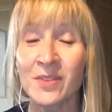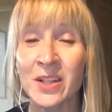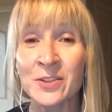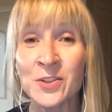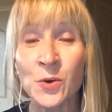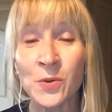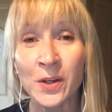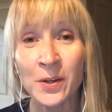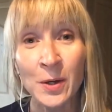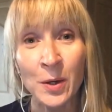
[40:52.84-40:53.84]
And so
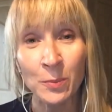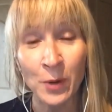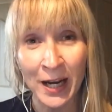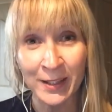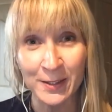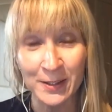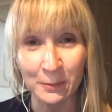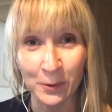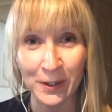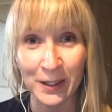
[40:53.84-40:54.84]
the practice I'm
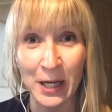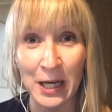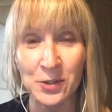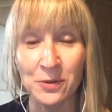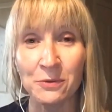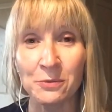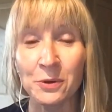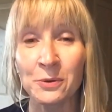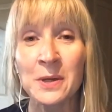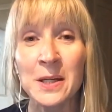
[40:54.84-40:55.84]
going to guide you
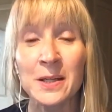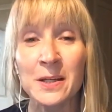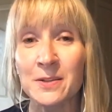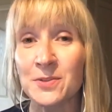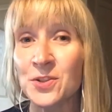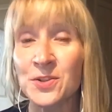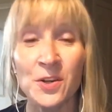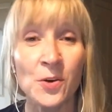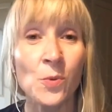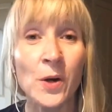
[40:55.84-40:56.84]
through is just
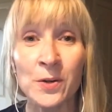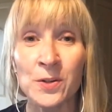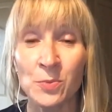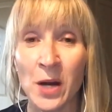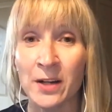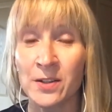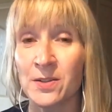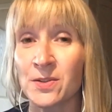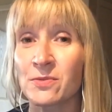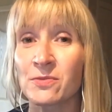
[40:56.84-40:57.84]
an awareness
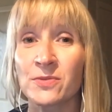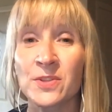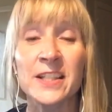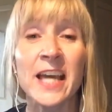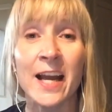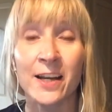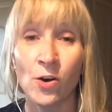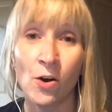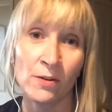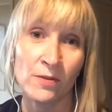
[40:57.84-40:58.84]
practice of scanning
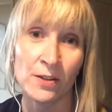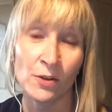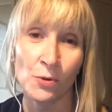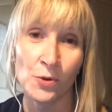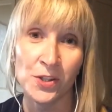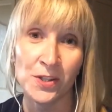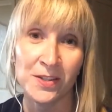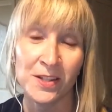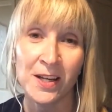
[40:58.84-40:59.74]
all of these koshas.